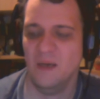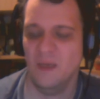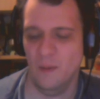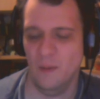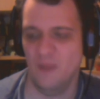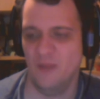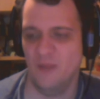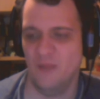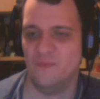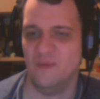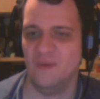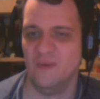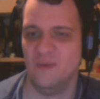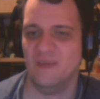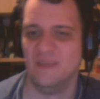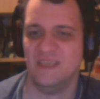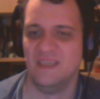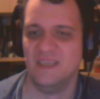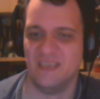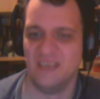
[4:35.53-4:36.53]
But we
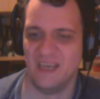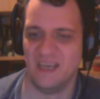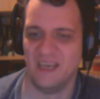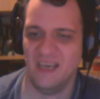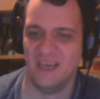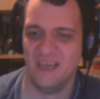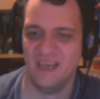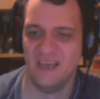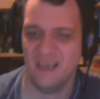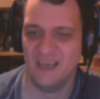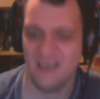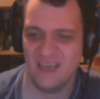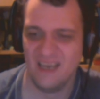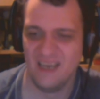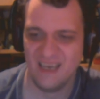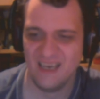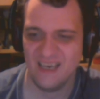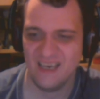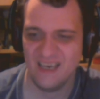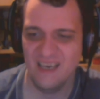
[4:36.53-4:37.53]
will see.
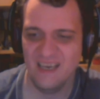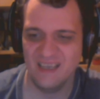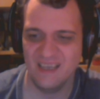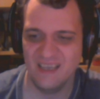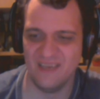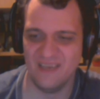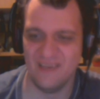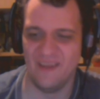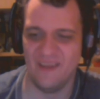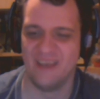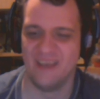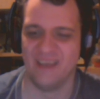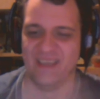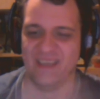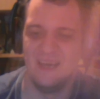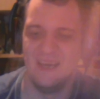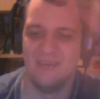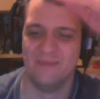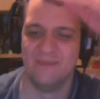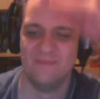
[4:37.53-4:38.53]
See you next
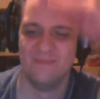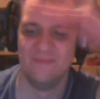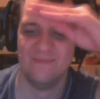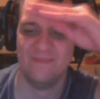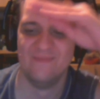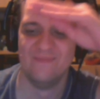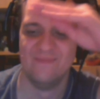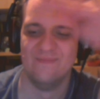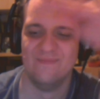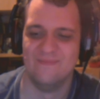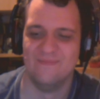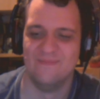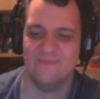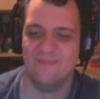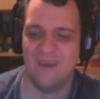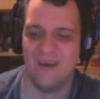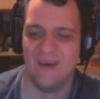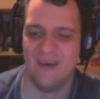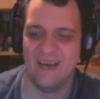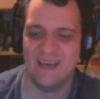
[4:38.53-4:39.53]
time.
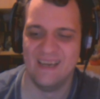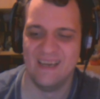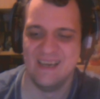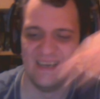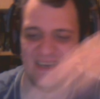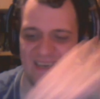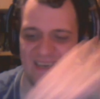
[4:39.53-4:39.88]
Bye.